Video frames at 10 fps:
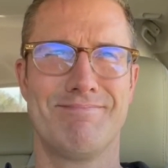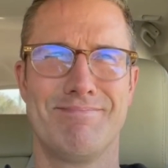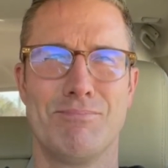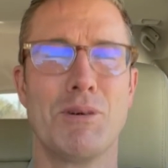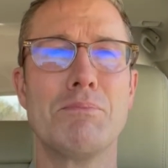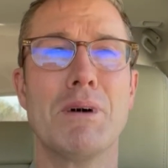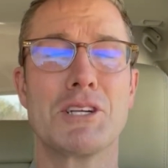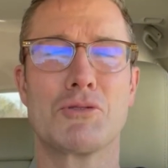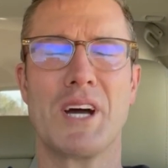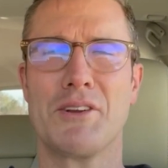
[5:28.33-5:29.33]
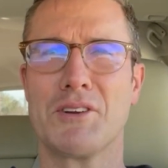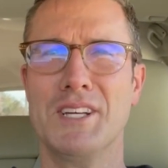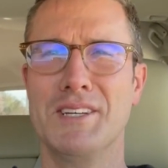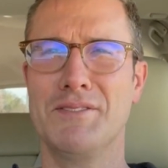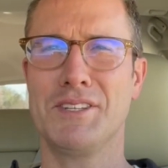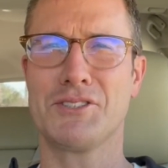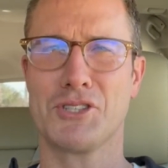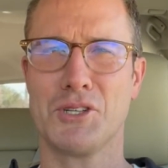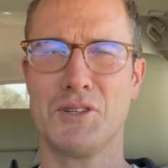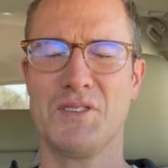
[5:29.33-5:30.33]
would much rather give and
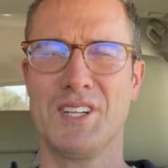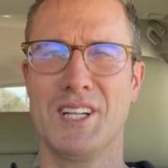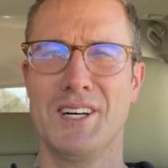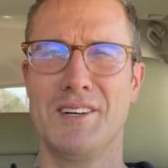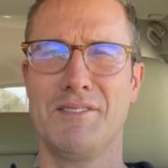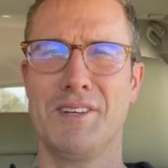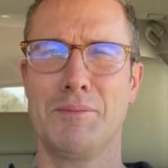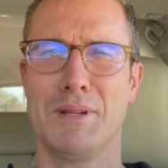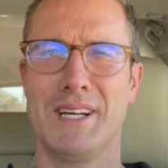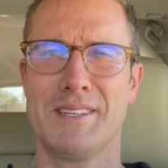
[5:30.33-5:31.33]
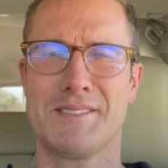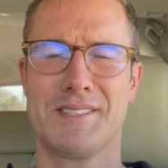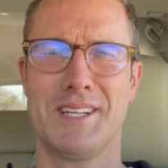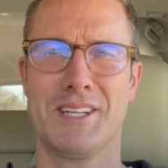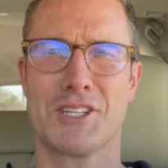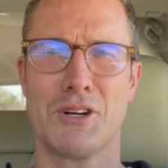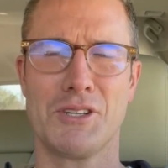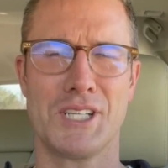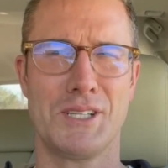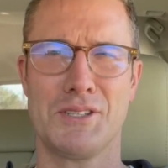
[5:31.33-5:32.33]
serve and love and bless and
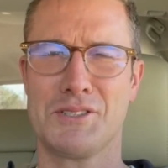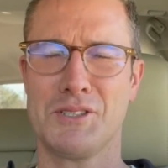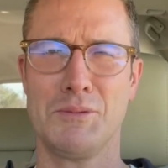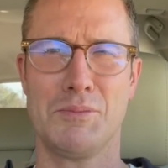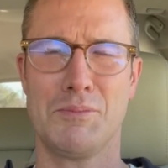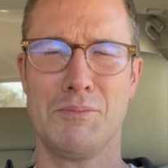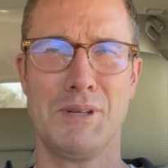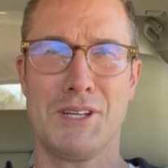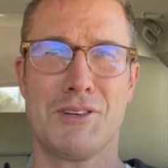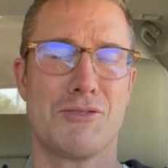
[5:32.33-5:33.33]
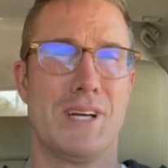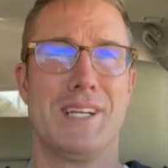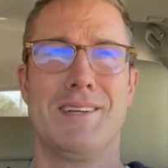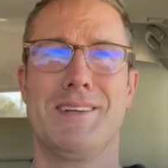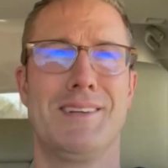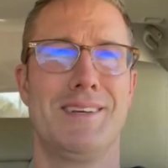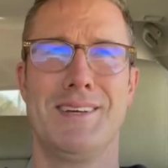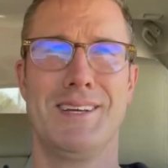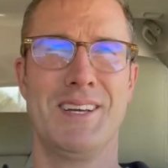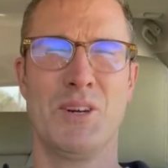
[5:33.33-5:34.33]
encourage others to be great
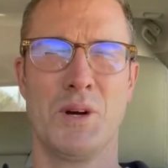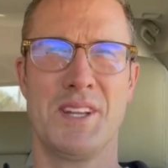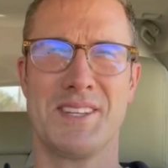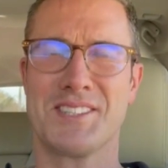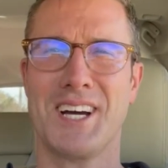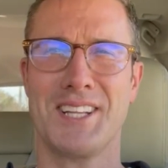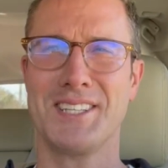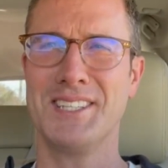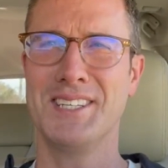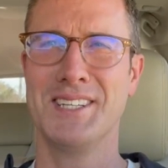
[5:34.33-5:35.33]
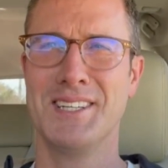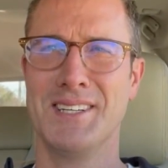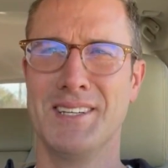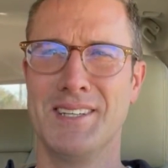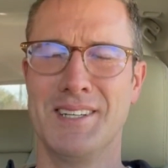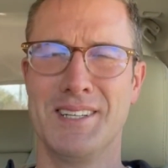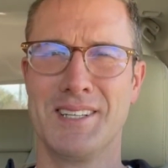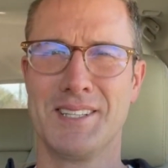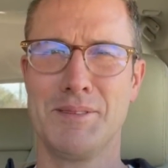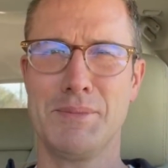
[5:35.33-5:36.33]
in a way that's godly
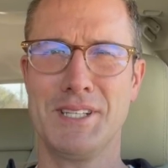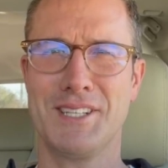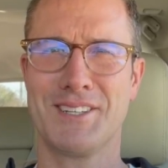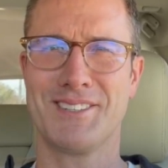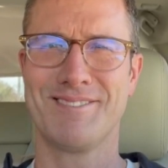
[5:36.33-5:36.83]
than be here.